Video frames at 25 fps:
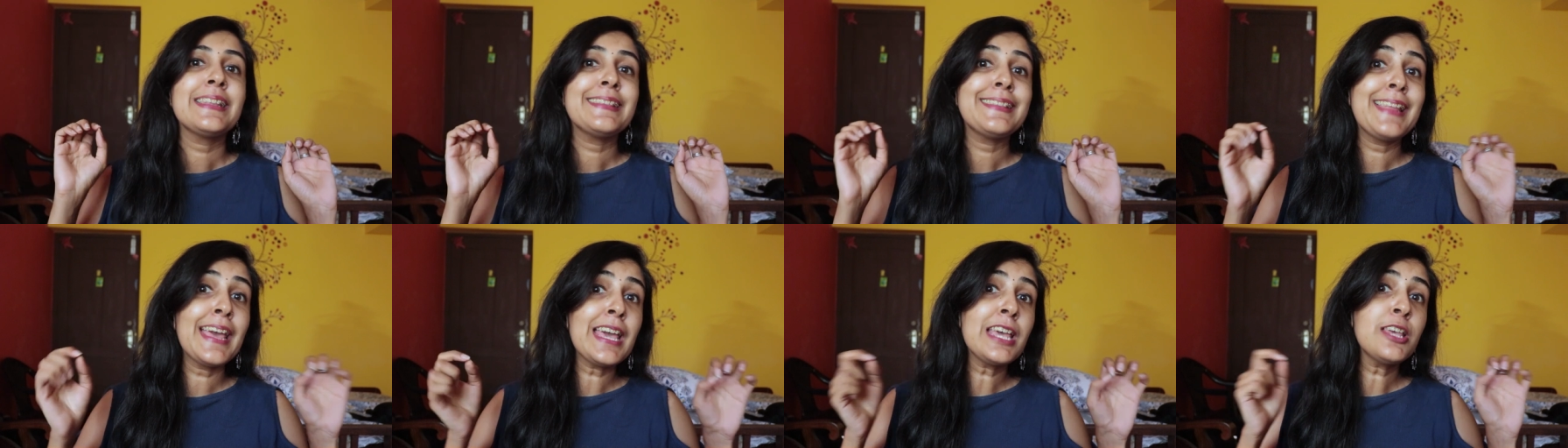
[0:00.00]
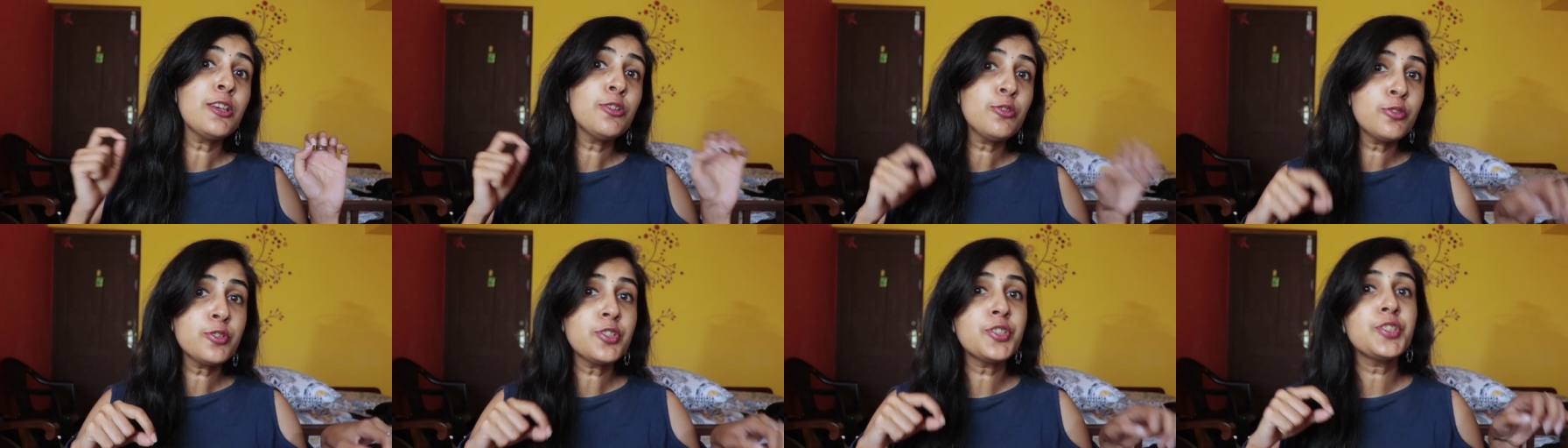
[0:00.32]
they
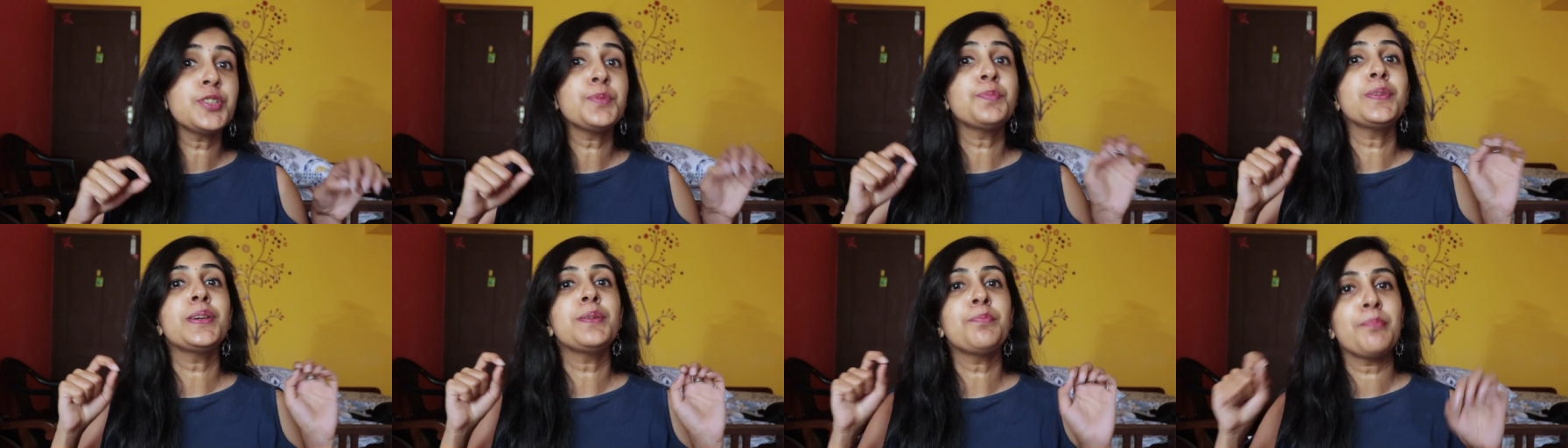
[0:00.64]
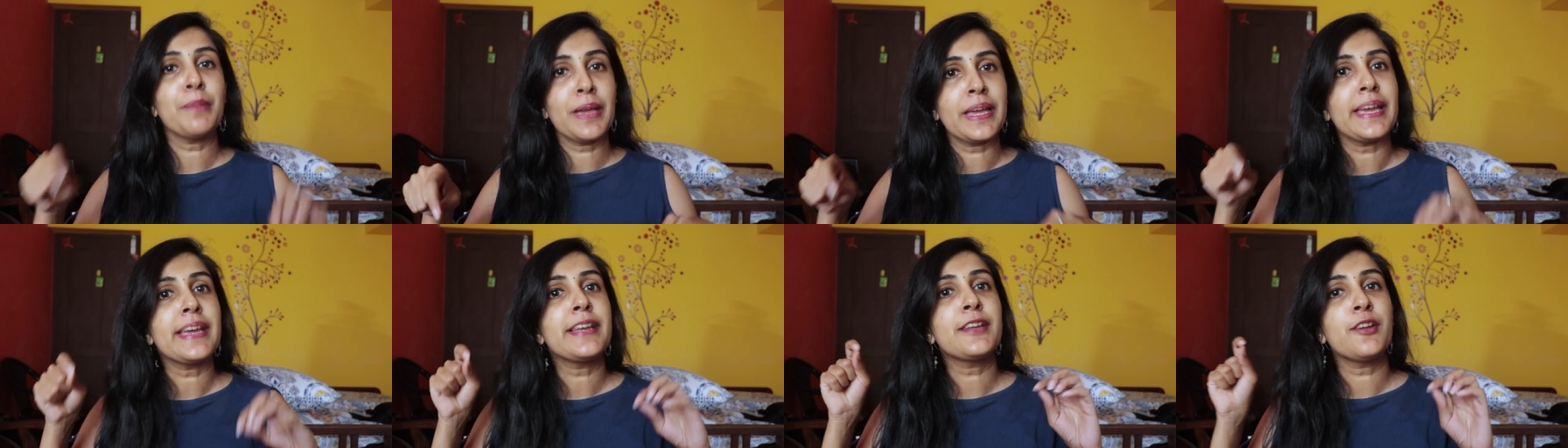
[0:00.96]
used to be
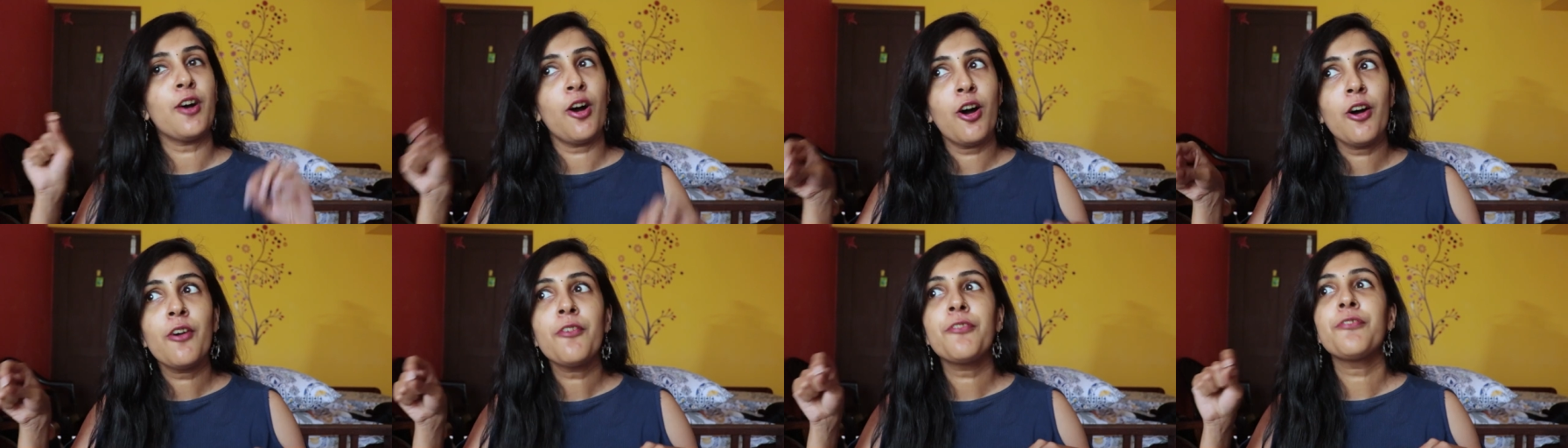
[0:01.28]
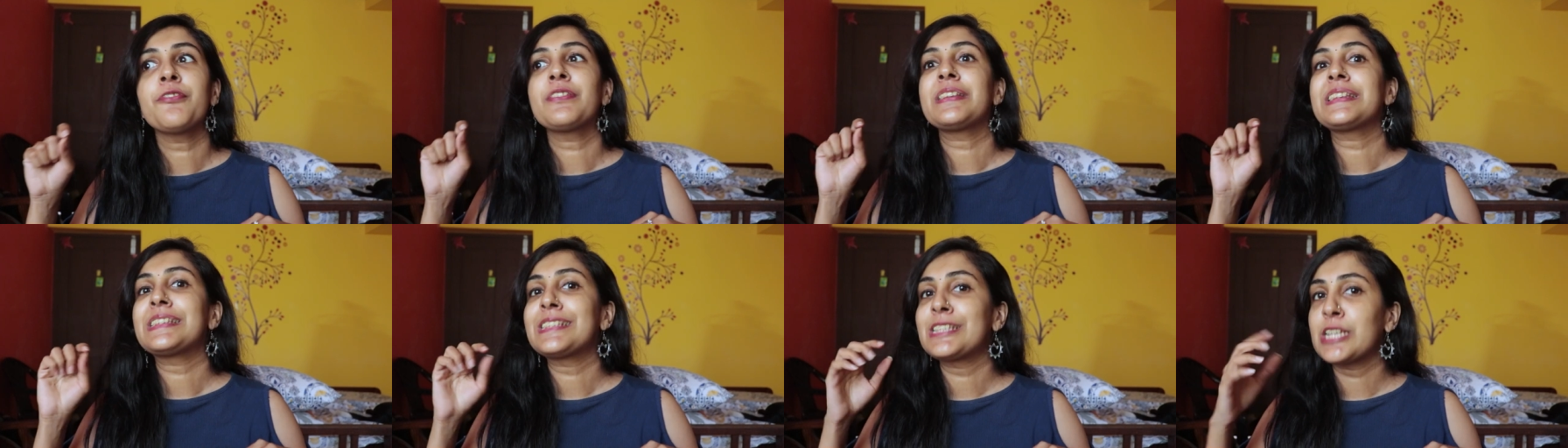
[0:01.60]
made
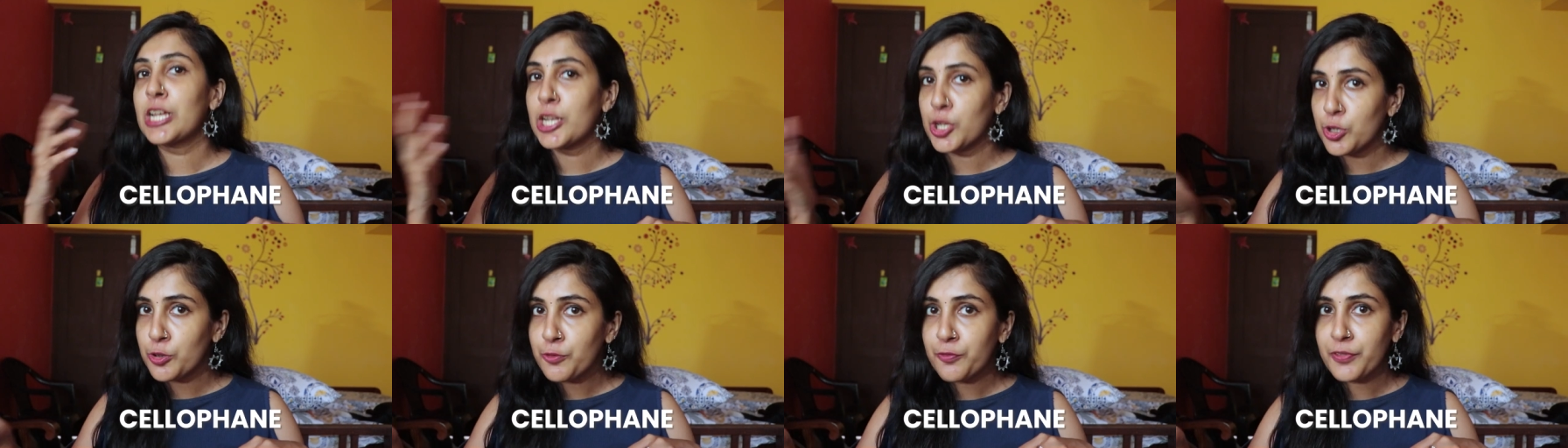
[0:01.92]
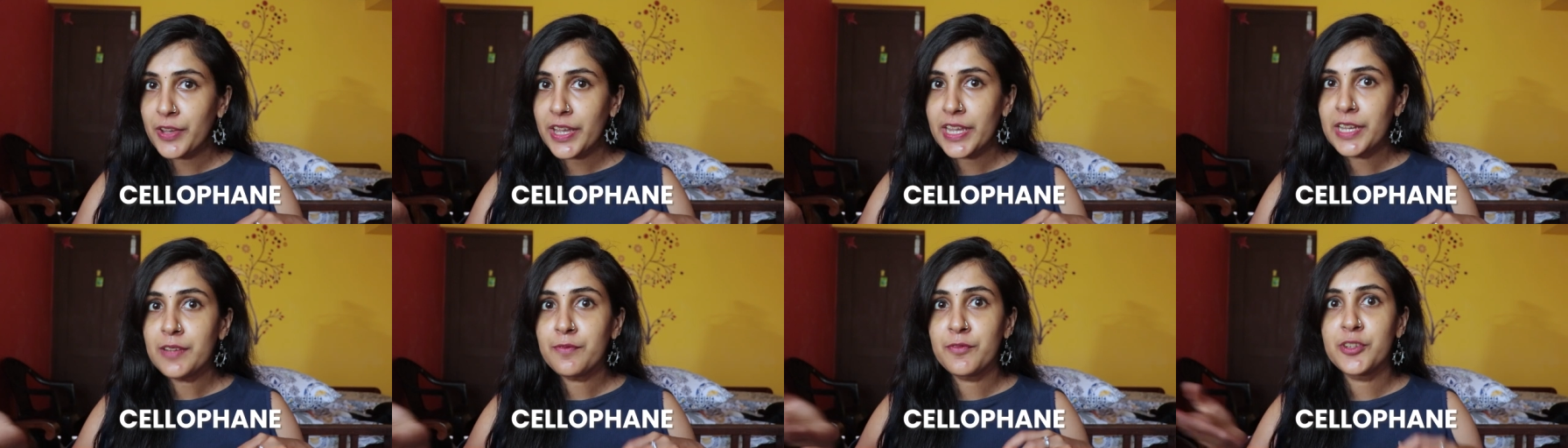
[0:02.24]
of
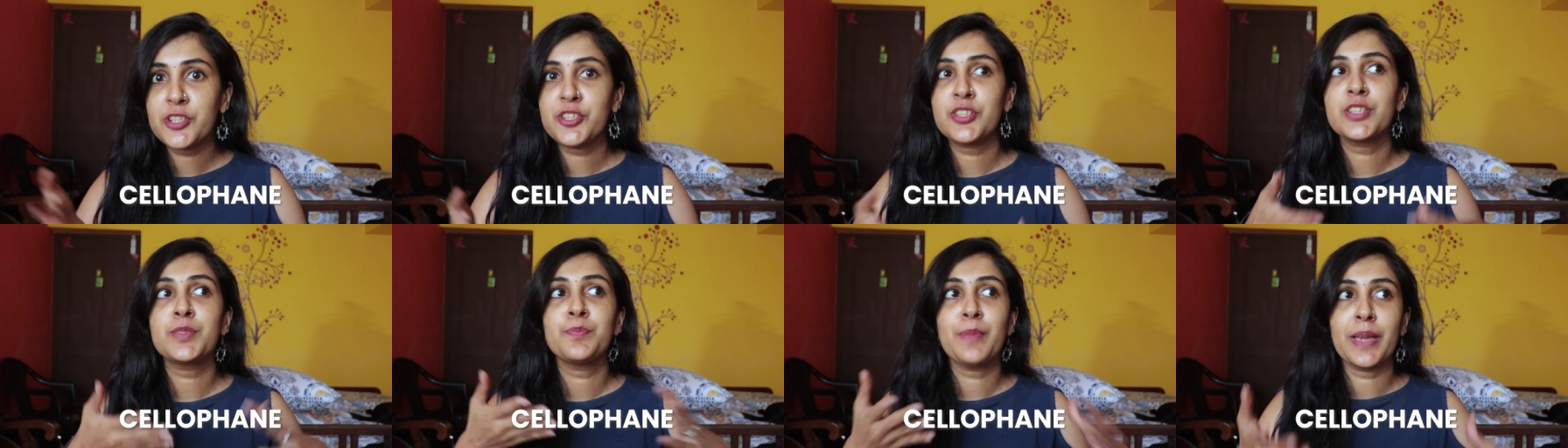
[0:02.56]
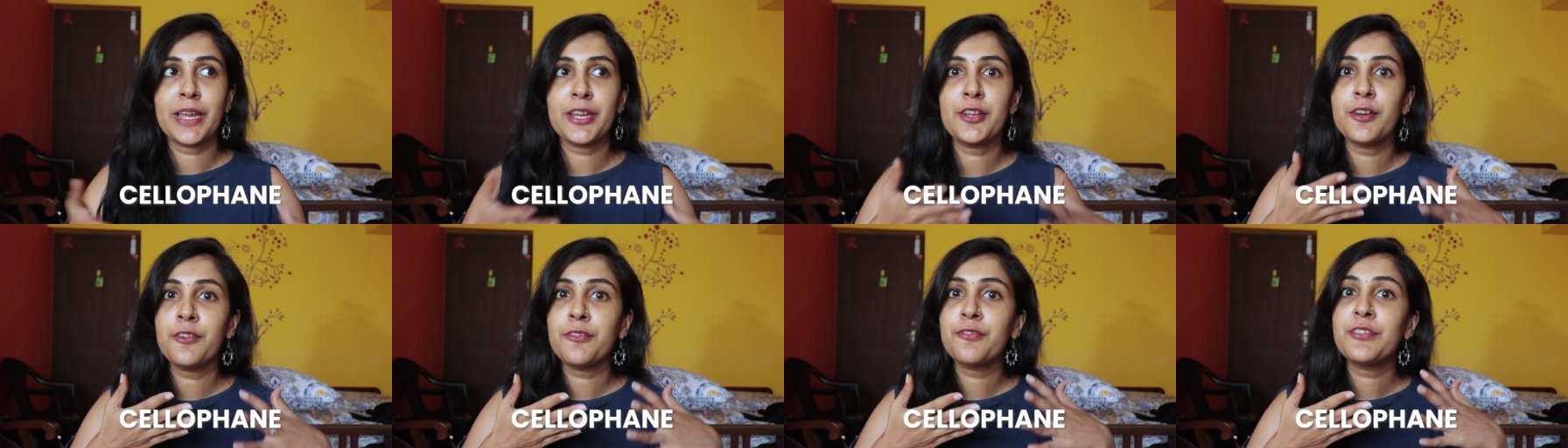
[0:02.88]
cellophane, which is
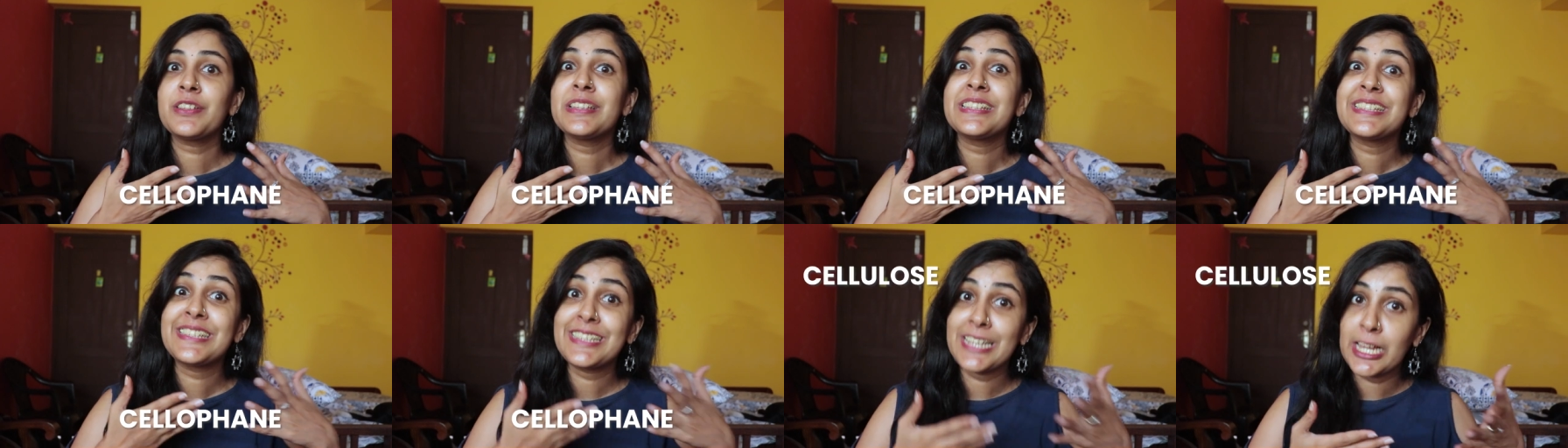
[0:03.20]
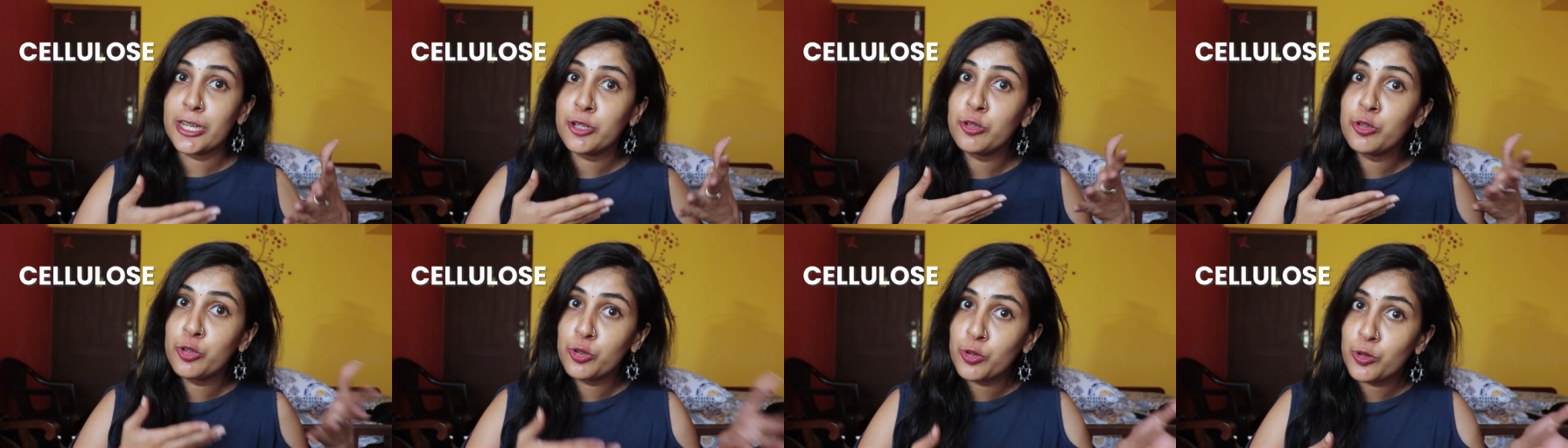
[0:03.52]
made of
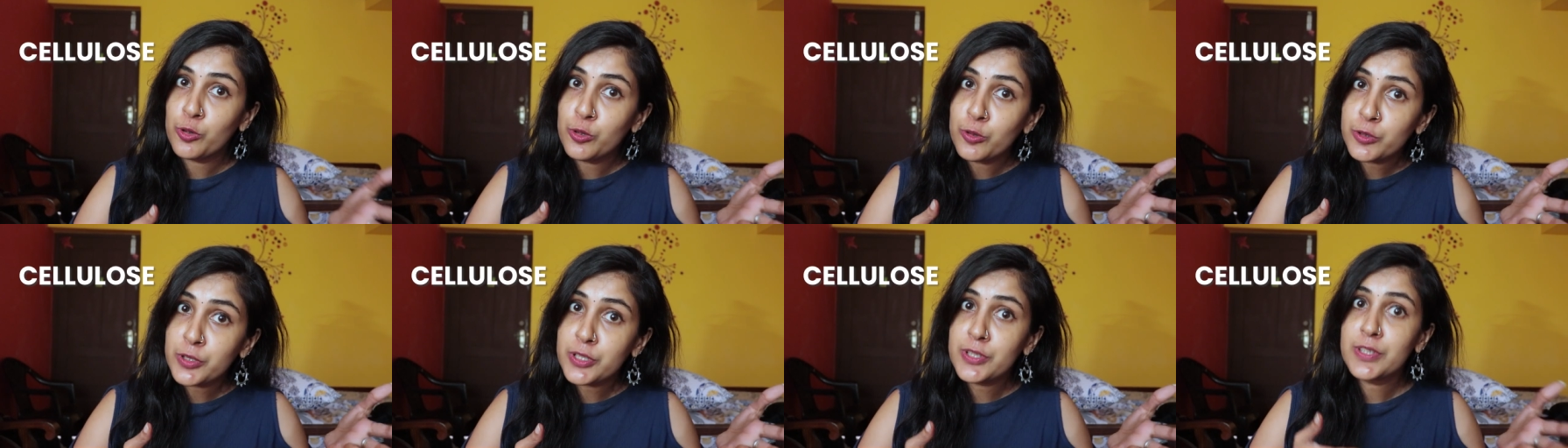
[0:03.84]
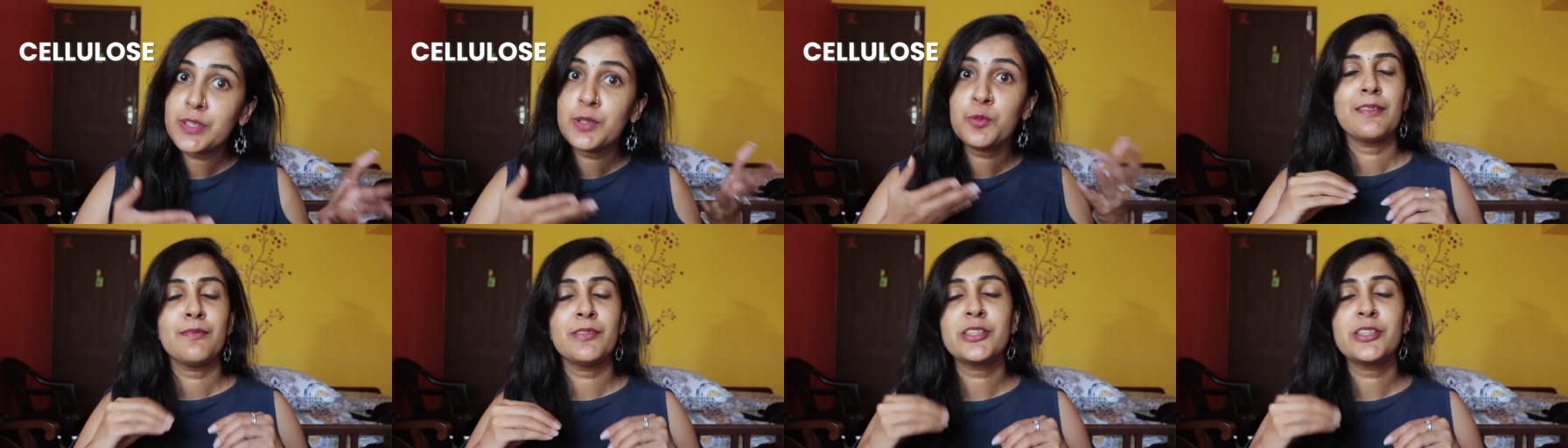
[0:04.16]
cellulose,